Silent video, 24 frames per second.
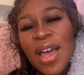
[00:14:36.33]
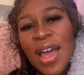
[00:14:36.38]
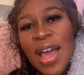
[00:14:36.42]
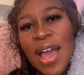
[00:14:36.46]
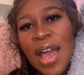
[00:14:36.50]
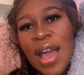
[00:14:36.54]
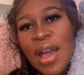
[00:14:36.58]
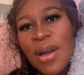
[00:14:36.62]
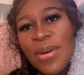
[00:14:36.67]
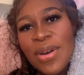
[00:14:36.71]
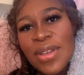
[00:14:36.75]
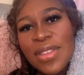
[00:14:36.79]

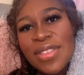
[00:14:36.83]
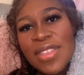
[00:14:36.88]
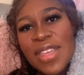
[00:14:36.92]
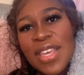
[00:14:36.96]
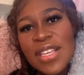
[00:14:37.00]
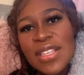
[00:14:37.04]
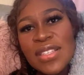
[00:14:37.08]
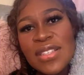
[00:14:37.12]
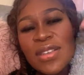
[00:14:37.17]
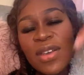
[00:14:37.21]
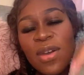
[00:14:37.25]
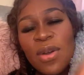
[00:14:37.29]
are
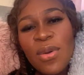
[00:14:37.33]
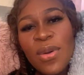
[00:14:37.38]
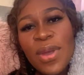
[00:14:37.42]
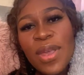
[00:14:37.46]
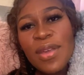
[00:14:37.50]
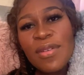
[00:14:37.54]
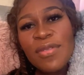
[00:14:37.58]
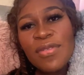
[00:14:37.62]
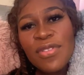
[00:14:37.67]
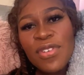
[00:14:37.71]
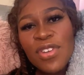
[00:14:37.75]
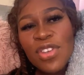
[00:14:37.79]
things
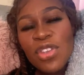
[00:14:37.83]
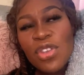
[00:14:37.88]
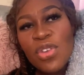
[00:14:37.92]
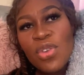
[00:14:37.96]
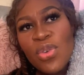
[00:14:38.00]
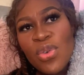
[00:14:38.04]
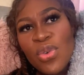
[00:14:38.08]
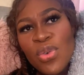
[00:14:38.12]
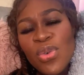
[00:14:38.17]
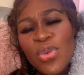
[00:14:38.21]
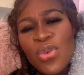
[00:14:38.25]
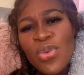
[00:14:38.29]
going for
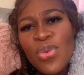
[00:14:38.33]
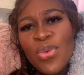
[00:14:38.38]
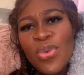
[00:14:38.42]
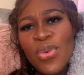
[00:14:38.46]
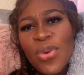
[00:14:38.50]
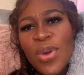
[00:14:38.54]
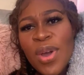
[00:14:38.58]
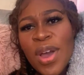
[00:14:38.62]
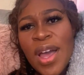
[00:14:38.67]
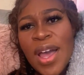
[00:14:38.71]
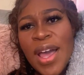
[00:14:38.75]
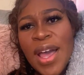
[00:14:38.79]

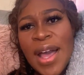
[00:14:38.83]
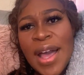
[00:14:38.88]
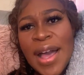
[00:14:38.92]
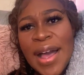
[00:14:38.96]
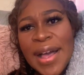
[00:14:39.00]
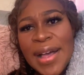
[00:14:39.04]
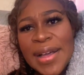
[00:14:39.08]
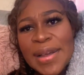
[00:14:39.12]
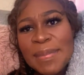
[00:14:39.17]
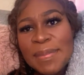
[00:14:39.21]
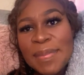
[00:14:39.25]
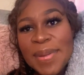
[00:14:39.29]
you?
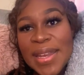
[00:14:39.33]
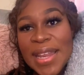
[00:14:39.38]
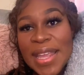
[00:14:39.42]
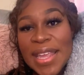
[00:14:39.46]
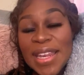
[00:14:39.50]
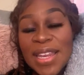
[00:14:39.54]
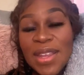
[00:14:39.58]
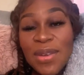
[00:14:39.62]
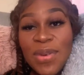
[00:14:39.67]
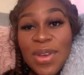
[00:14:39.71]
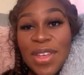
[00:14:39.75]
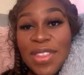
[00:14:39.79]
But
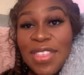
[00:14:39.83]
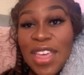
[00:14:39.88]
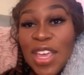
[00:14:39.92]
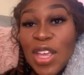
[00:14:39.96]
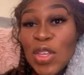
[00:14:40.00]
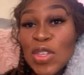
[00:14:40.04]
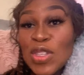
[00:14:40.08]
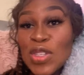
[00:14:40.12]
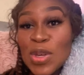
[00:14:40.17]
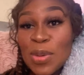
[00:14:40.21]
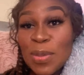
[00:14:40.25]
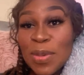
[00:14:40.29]
anyway, thank
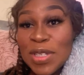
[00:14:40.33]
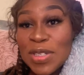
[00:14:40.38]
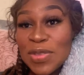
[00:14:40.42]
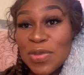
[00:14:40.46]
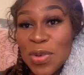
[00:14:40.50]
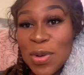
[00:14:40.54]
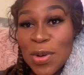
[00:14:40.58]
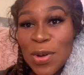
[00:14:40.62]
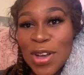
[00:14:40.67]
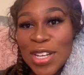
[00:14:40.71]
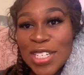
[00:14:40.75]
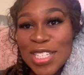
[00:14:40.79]
you so much
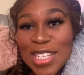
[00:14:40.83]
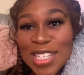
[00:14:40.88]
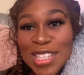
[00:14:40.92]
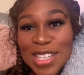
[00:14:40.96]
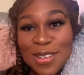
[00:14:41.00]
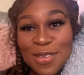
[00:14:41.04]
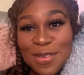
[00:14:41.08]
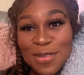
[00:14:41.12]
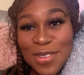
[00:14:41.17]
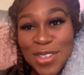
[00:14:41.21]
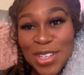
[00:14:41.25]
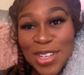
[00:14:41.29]
for watching the
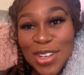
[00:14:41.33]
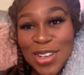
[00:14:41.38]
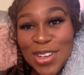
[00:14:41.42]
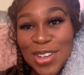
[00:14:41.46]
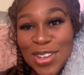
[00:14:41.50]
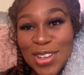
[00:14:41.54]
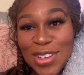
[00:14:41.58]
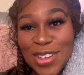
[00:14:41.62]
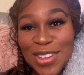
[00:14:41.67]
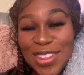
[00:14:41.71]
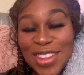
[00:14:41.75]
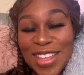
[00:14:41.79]

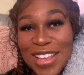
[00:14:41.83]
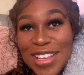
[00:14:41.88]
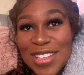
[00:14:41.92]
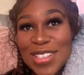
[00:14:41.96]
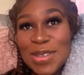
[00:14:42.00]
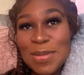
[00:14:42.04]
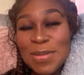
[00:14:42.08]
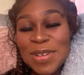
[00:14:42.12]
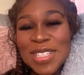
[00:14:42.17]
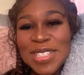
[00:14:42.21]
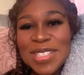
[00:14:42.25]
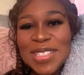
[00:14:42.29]
video. Thank you
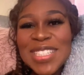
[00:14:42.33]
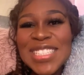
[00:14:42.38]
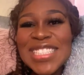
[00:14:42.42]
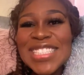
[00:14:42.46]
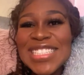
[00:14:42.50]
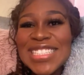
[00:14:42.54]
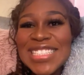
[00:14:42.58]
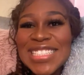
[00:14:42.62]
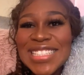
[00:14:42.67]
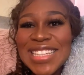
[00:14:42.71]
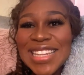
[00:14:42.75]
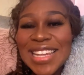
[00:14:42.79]
so much.
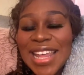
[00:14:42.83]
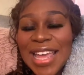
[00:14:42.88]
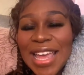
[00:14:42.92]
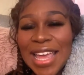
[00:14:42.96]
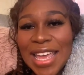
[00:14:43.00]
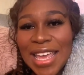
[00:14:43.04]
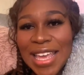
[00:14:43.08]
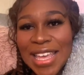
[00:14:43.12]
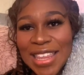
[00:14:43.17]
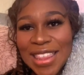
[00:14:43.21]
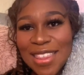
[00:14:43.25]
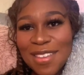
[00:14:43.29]
Just
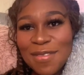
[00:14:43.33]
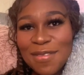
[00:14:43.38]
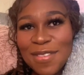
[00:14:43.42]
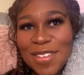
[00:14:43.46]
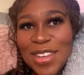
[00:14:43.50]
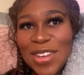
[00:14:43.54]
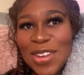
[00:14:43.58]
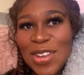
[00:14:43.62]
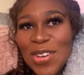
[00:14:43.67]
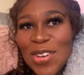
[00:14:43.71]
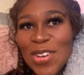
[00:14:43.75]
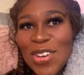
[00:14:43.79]
like the
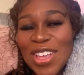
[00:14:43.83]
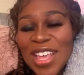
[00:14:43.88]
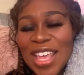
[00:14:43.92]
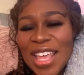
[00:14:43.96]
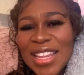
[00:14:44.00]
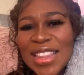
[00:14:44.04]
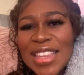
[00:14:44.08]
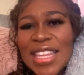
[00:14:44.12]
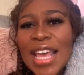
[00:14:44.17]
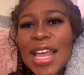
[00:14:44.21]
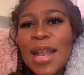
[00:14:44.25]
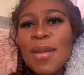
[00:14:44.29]
video.
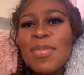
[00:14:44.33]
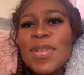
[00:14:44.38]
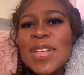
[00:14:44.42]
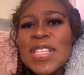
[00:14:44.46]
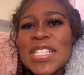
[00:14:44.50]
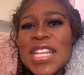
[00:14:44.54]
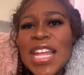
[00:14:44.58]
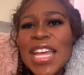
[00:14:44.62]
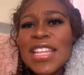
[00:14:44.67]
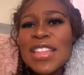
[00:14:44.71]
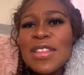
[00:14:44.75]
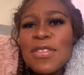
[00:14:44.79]
Please
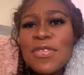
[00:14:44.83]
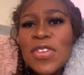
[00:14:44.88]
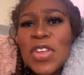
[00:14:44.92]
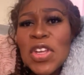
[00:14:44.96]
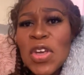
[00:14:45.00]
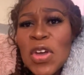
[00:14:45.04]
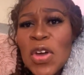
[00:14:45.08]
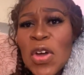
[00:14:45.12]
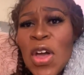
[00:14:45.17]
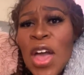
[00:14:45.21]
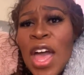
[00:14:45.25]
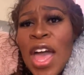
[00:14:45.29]
like the
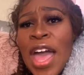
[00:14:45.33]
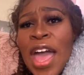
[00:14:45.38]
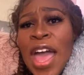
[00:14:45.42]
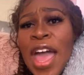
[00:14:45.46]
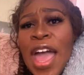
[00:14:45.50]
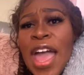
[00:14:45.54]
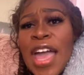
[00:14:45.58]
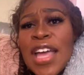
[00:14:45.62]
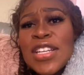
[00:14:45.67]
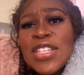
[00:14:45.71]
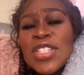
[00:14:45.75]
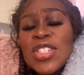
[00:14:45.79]
video.
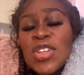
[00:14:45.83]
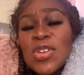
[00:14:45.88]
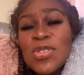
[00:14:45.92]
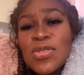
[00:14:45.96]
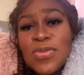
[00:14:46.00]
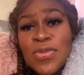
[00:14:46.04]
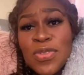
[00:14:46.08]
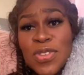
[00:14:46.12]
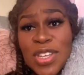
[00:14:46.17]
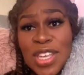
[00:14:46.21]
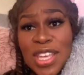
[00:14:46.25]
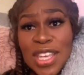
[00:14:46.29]
And don't
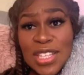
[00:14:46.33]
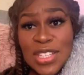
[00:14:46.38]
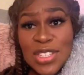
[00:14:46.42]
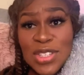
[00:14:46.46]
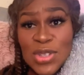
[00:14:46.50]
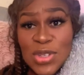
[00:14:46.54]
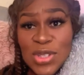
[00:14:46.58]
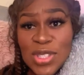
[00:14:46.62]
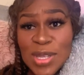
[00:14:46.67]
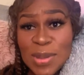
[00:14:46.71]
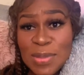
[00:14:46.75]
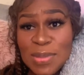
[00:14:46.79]
forget
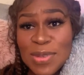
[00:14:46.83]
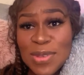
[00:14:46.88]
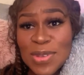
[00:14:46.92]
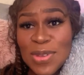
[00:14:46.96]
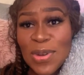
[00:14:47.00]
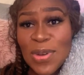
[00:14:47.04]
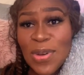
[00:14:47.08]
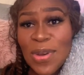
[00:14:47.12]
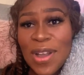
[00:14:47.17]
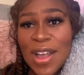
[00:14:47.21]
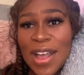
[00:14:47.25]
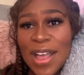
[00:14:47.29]
to
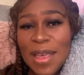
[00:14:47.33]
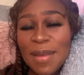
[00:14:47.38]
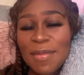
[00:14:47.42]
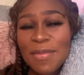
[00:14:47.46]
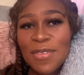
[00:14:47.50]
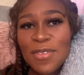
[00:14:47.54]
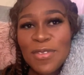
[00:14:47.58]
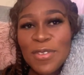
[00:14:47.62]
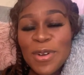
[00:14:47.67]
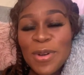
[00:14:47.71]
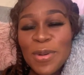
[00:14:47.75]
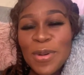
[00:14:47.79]
subscribe
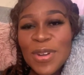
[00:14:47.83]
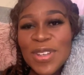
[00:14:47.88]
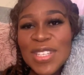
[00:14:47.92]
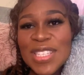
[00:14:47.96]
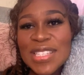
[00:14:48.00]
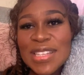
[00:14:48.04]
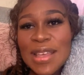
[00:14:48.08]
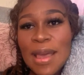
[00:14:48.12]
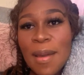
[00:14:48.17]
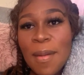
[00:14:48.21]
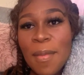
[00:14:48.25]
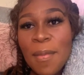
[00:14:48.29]
for
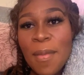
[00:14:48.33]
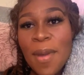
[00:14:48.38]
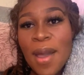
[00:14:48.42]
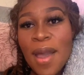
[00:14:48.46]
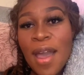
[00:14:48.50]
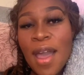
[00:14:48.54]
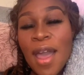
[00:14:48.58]
some